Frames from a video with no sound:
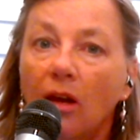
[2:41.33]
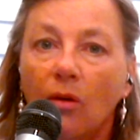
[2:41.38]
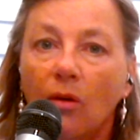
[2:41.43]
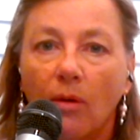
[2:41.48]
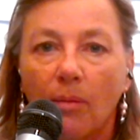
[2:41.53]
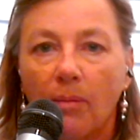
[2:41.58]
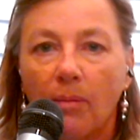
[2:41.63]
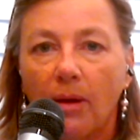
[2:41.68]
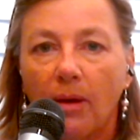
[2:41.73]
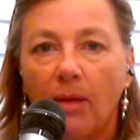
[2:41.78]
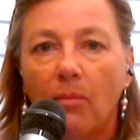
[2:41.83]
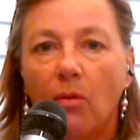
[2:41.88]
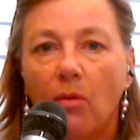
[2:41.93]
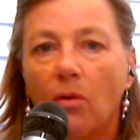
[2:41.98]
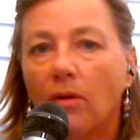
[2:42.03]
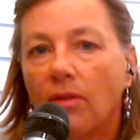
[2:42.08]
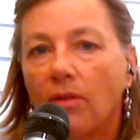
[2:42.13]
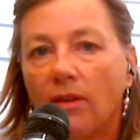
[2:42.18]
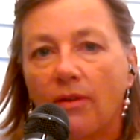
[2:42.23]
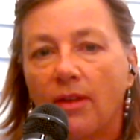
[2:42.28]
gripping
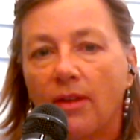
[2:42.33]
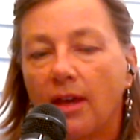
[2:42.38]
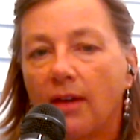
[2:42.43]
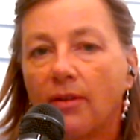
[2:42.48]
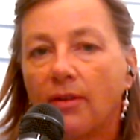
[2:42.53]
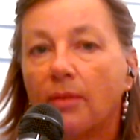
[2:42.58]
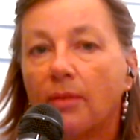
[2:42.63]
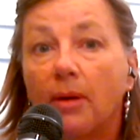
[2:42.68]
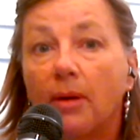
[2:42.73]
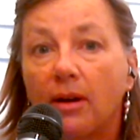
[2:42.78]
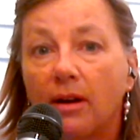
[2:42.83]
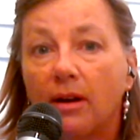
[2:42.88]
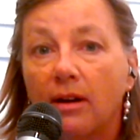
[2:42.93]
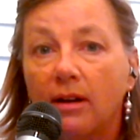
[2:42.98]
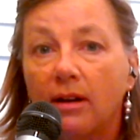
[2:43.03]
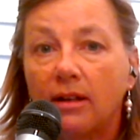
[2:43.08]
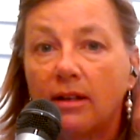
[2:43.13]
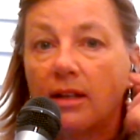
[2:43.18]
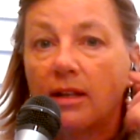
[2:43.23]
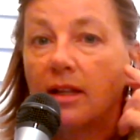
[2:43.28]
more than the other part.
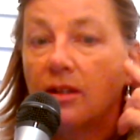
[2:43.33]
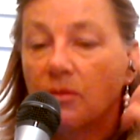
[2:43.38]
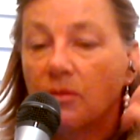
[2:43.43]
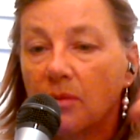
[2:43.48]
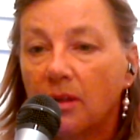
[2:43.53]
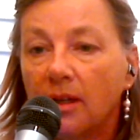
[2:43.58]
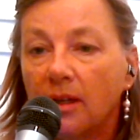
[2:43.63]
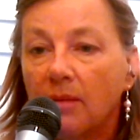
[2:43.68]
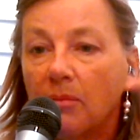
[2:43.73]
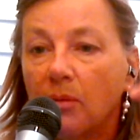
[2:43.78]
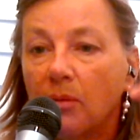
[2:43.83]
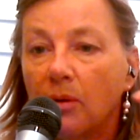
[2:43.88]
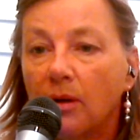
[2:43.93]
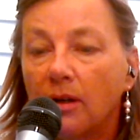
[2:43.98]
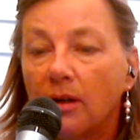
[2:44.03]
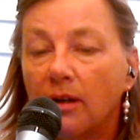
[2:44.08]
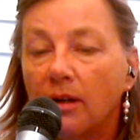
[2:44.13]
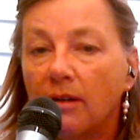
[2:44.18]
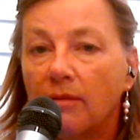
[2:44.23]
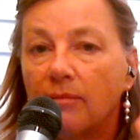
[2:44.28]
That's really
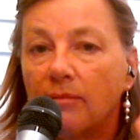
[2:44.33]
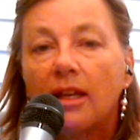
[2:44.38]
important.